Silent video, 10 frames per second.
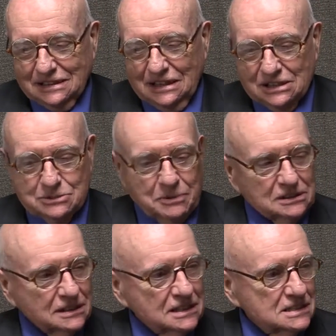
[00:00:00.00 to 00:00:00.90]
his
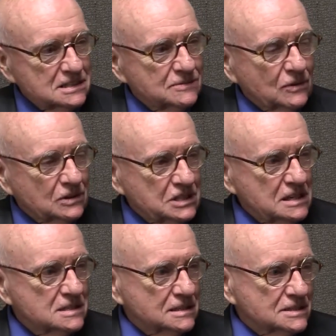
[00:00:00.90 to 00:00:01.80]
buildings, as far as
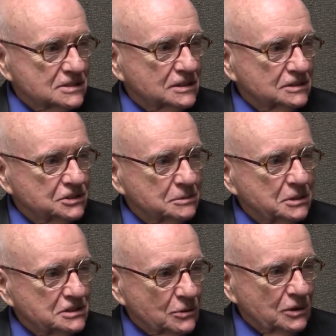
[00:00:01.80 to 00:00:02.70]
he's concerned, should
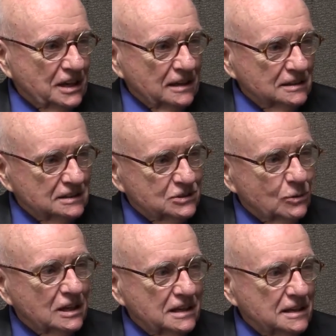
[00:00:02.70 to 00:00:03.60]
be torn down in
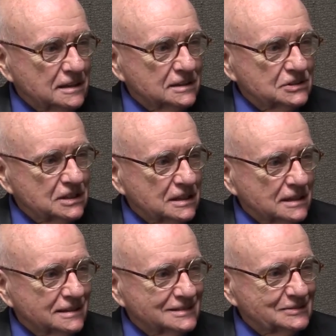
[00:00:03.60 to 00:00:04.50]
20 years, and
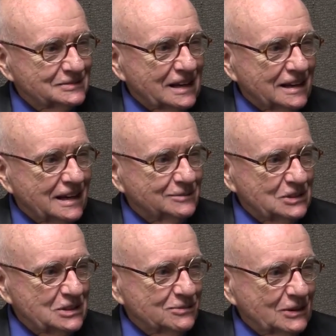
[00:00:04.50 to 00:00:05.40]
I have a
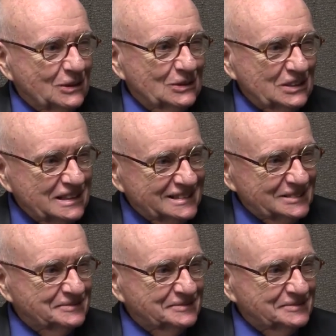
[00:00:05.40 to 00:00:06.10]
difficulty